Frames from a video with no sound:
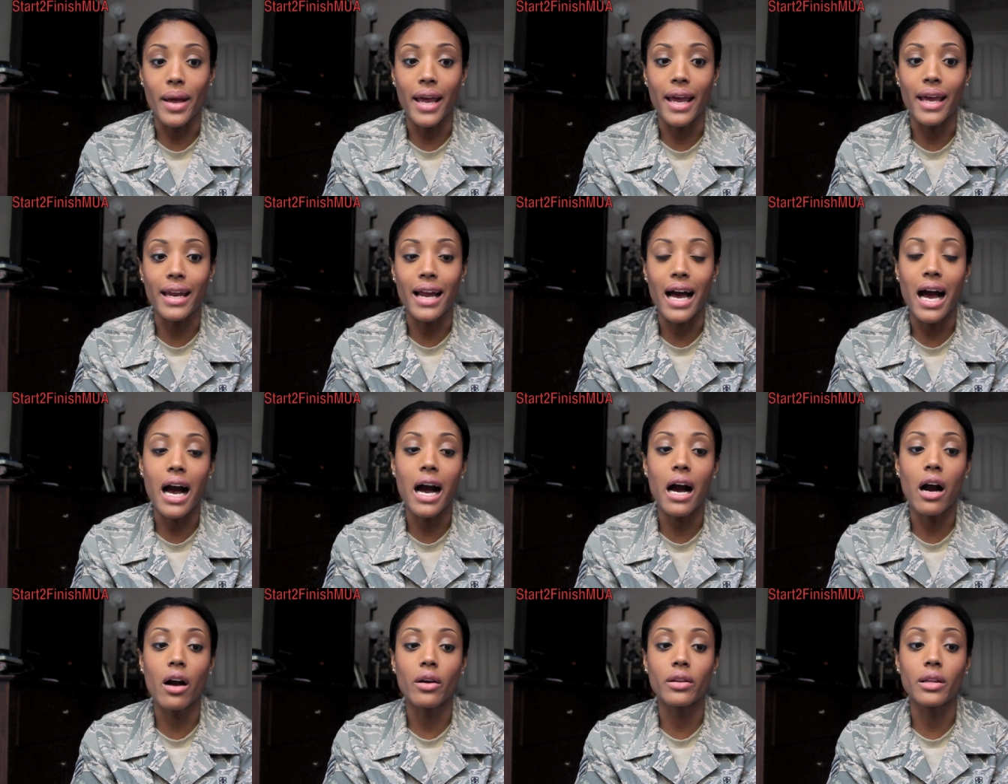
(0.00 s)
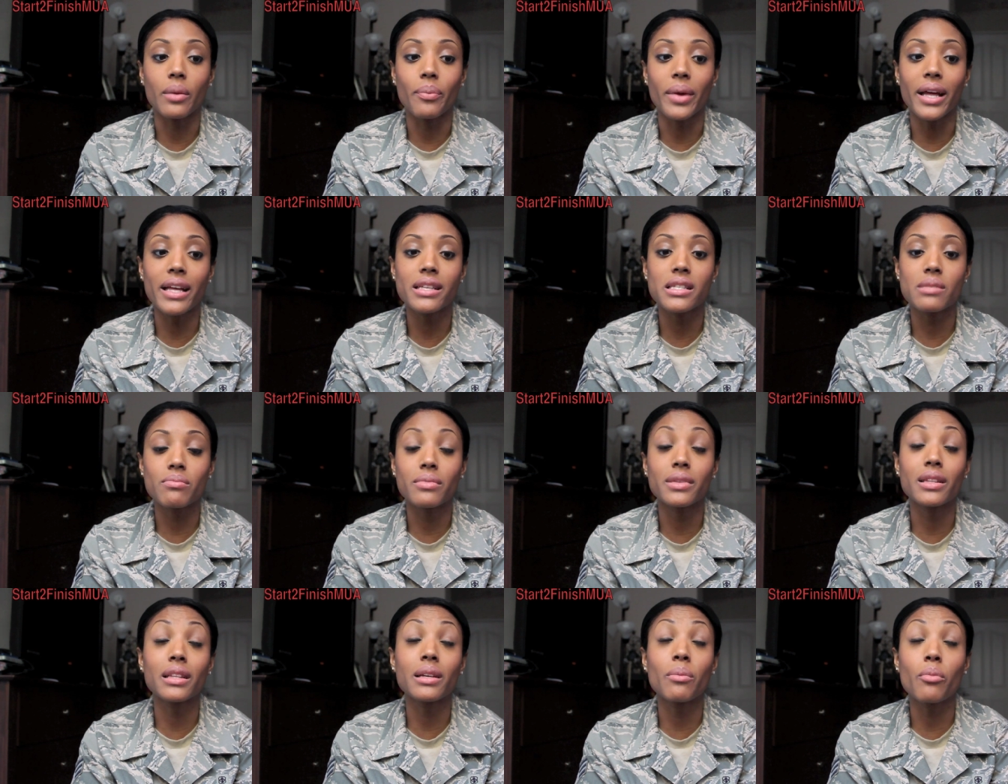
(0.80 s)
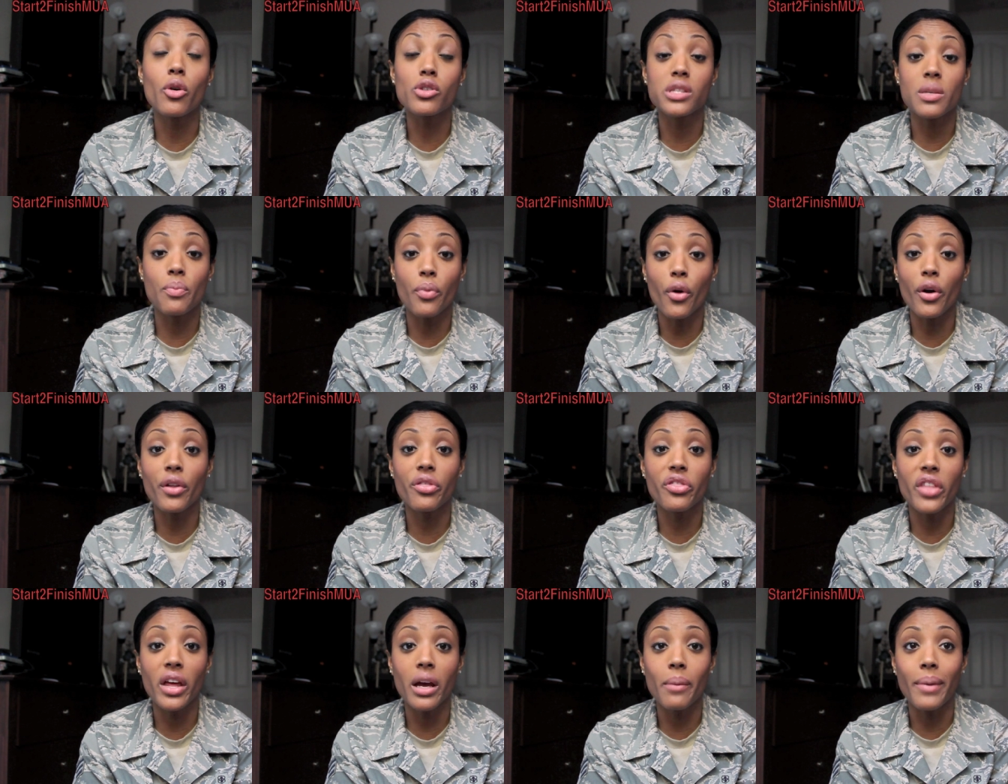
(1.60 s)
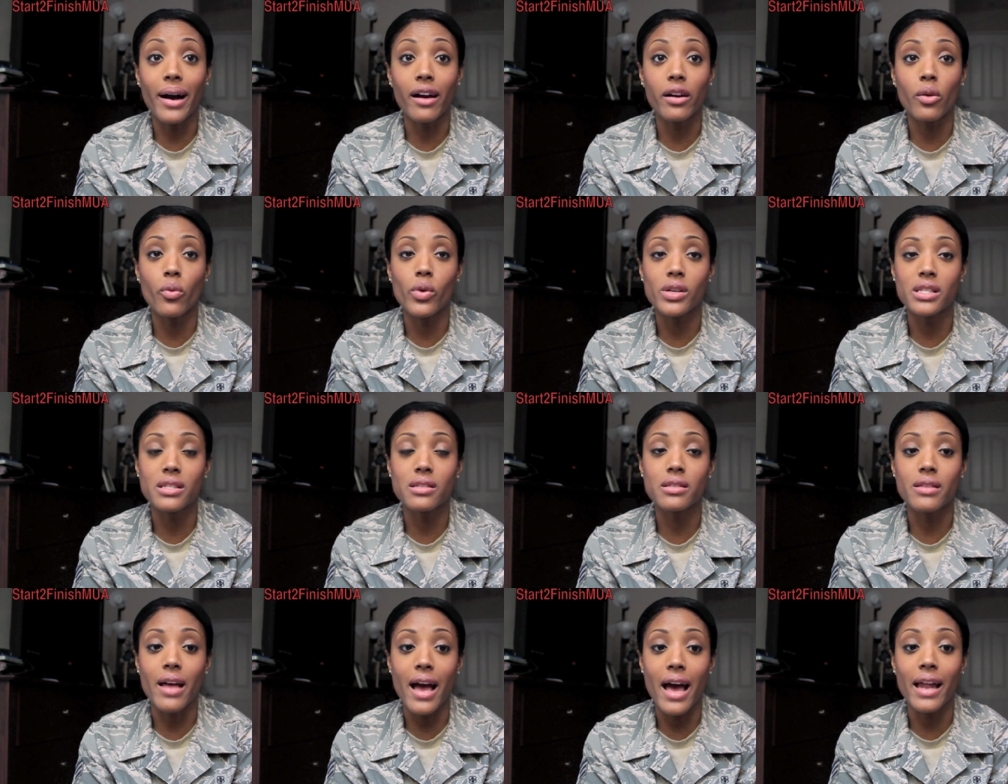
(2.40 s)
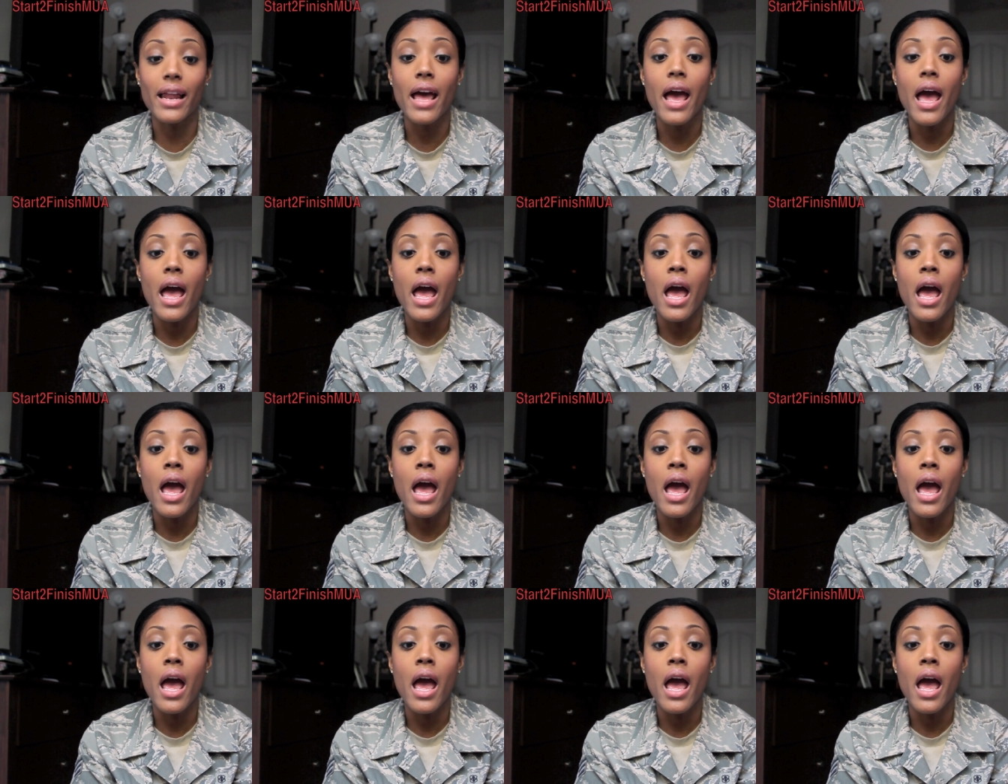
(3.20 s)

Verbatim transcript: And the most important thing about it was that